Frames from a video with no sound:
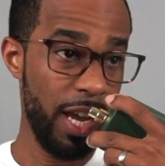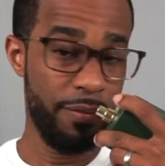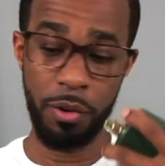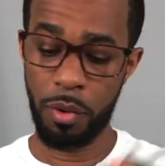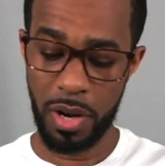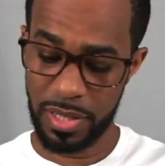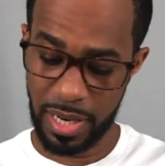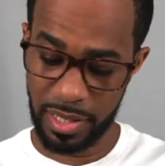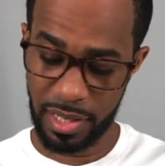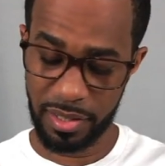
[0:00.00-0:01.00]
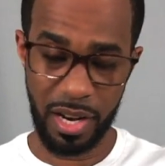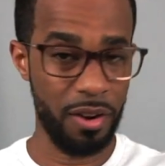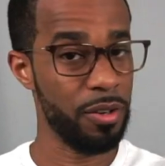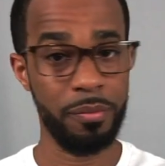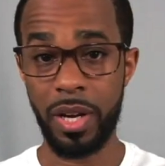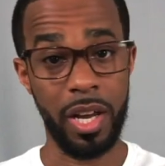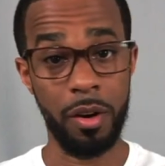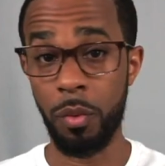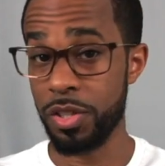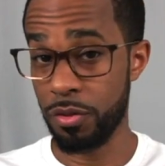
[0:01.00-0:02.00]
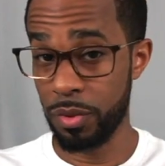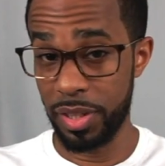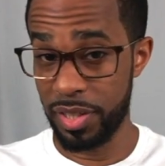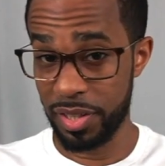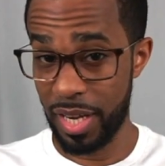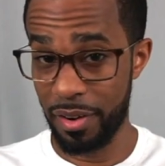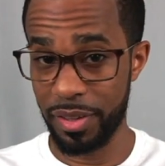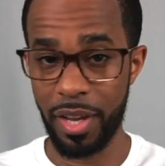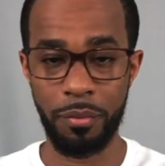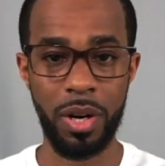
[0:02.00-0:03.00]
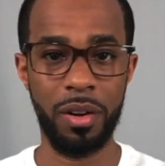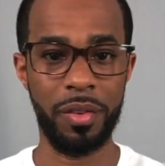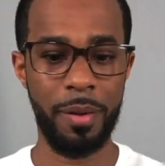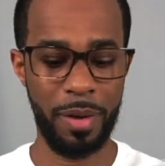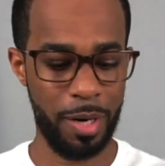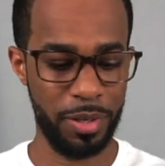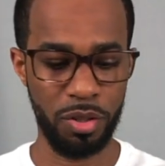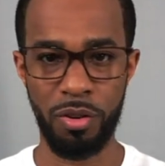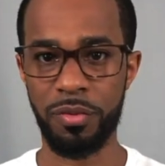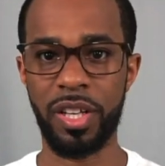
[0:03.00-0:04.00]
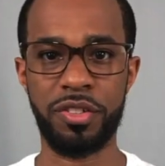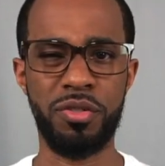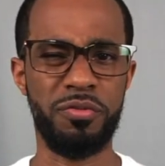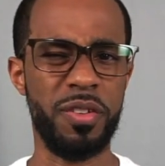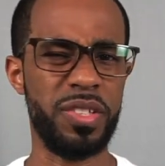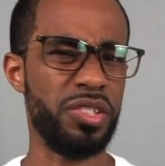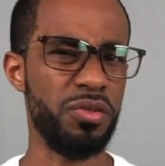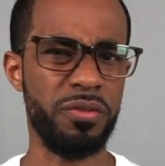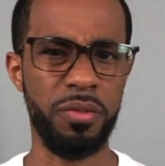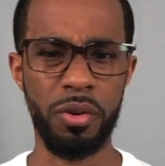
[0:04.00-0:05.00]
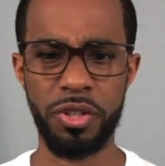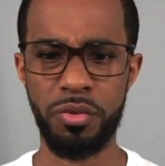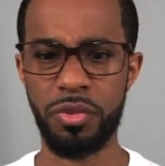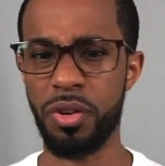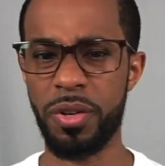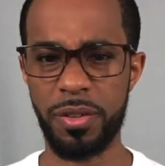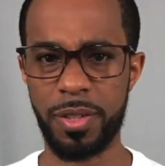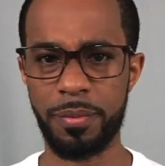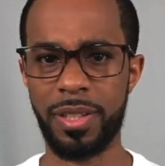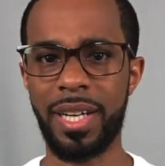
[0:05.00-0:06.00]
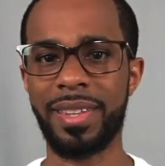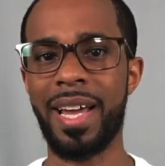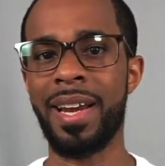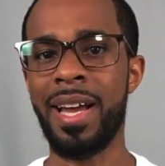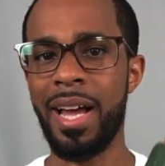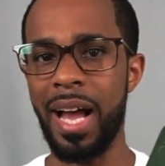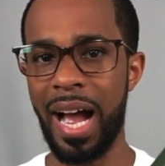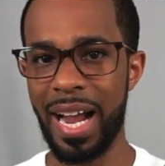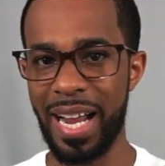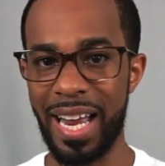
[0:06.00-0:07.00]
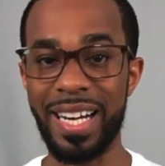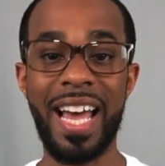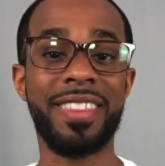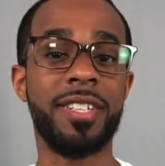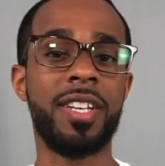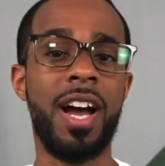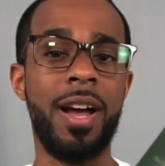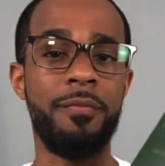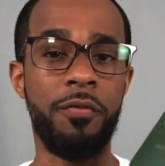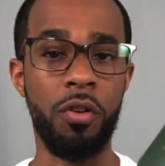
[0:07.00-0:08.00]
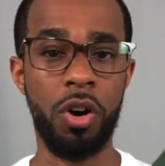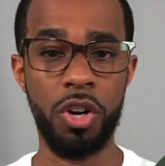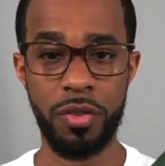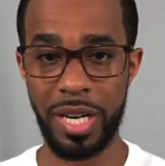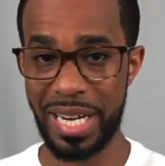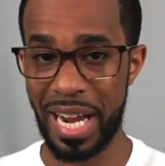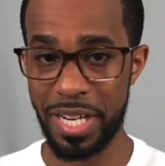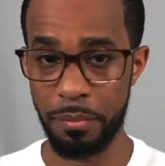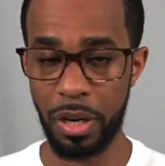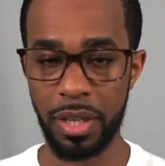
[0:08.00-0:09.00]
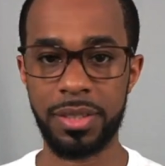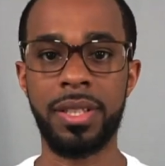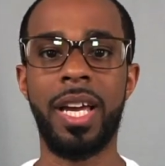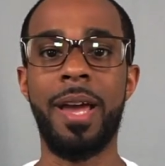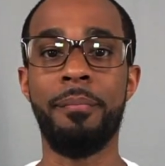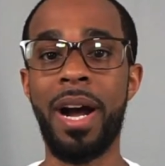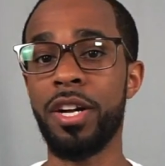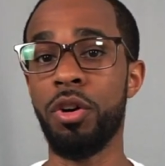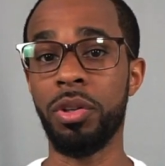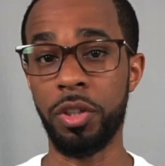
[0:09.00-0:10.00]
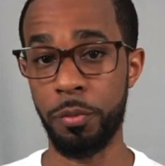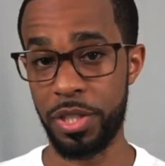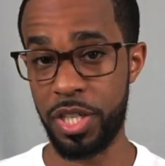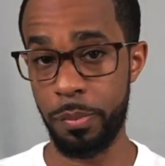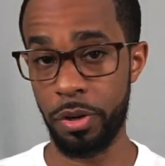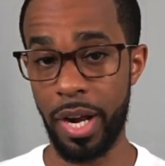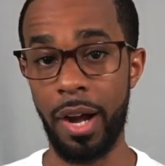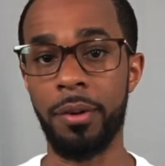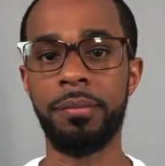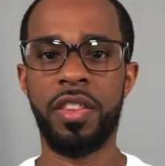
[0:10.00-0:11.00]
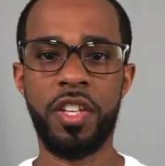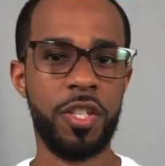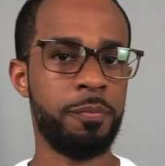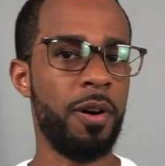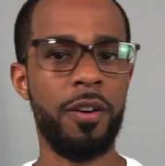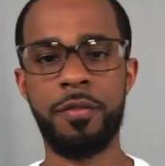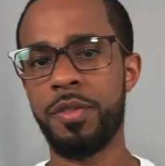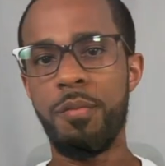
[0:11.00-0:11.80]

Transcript: if it was at a discounter, it wasn't really discounted that well. They might have been going for like 250, 240, 230 or something like that. I got it at the time for 190 bucks. It might go a little bit cheaper now. This is Parfums de